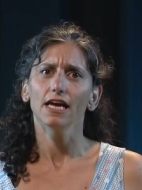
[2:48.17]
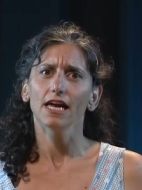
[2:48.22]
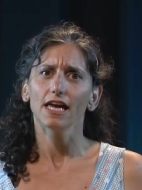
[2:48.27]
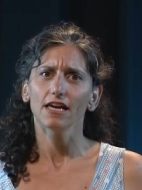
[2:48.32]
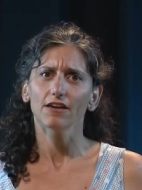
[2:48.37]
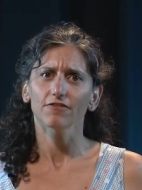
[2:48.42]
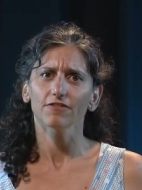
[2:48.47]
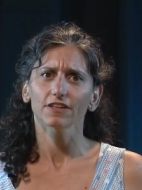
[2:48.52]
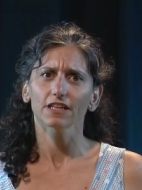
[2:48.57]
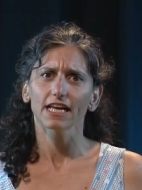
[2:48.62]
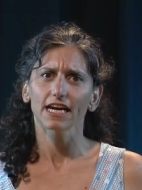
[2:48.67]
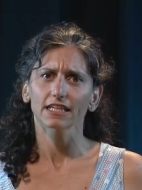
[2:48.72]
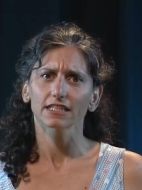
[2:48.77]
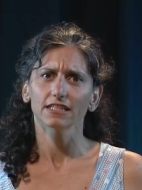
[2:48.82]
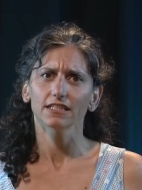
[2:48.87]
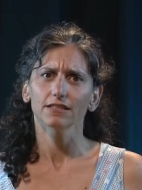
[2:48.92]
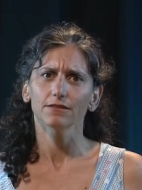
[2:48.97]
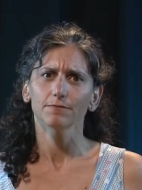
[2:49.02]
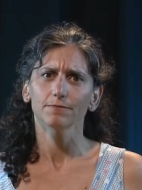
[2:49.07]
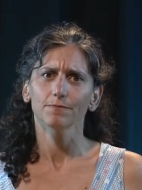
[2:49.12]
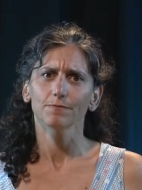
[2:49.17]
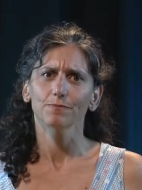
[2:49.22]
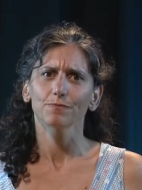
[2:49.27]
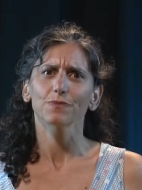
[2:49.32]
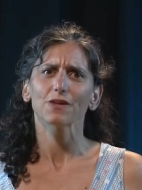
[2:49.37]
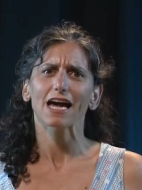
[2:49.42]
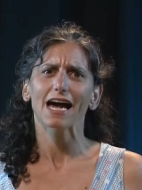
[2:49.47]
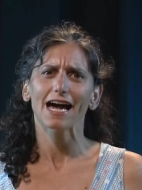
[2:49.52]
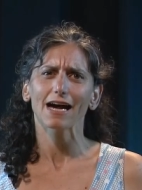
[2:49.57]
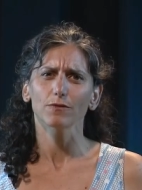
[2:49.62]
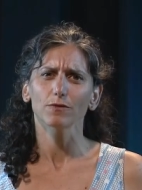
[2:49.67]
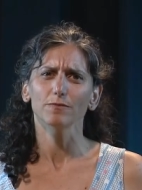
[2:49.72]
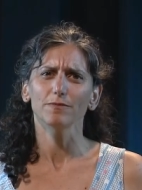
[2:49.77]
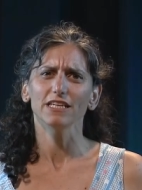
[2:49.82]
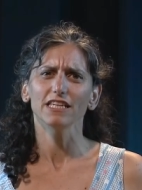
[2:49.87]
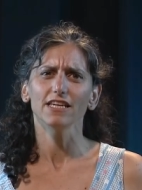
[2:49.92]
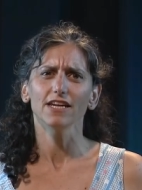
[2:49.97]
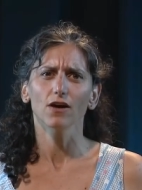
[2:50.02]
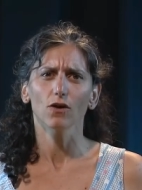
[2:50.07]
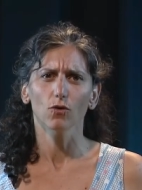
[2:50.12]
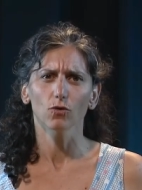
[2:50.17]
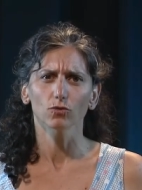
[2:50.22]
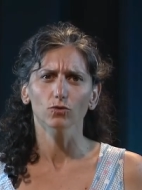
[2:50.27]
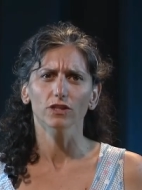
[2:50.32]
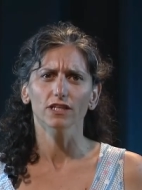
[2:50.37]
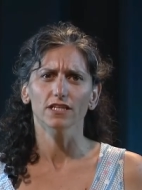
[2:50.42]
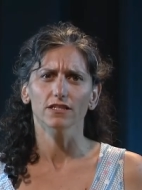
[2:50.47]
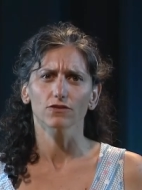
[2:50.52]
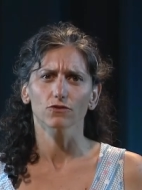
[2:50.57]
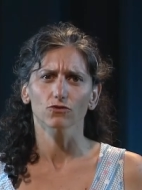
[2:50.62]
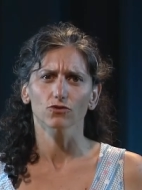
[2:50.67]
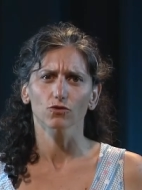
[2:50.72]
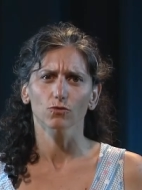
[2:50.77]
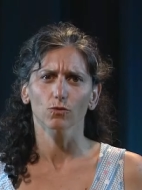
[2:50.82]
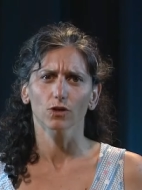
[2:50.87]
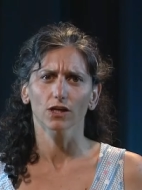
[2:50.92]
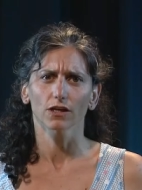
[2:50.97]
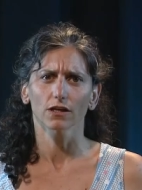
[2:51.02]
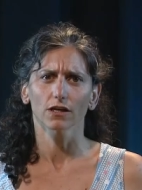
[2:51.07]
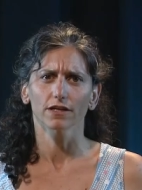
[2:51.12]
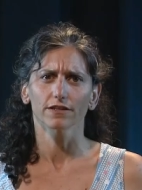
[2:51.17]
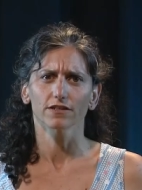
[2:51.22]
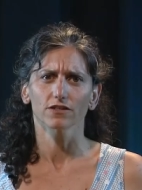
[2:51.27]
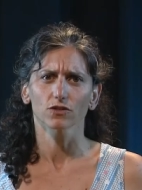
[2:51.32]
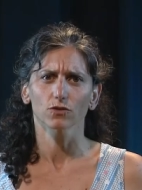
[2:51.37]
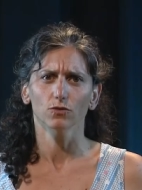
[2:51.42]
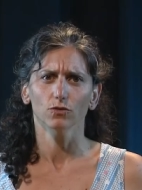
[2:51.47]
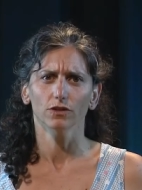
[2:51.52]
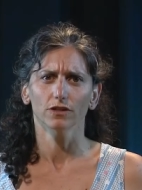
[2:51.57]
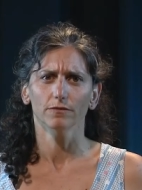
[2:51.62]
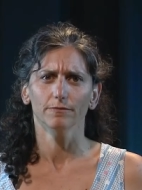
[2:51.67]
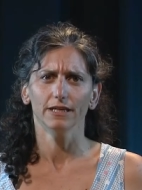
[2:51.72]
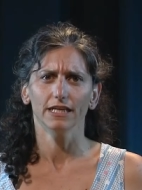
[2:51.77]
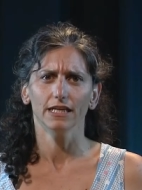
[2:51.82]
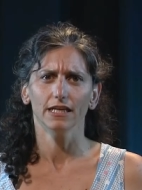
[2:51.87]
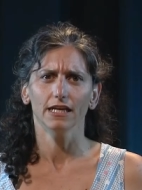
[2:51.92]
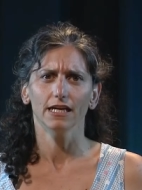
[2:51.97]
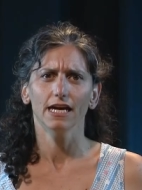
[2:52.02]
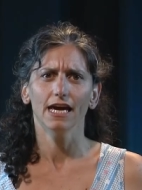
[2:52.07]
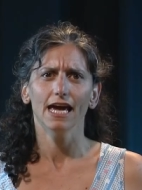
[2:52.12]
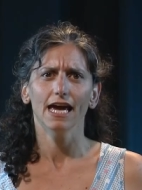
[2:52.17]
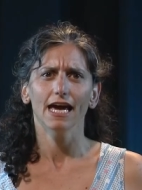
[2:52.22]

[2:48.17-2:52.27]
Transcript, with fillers: If elected, I would be the only social worker on the school committee,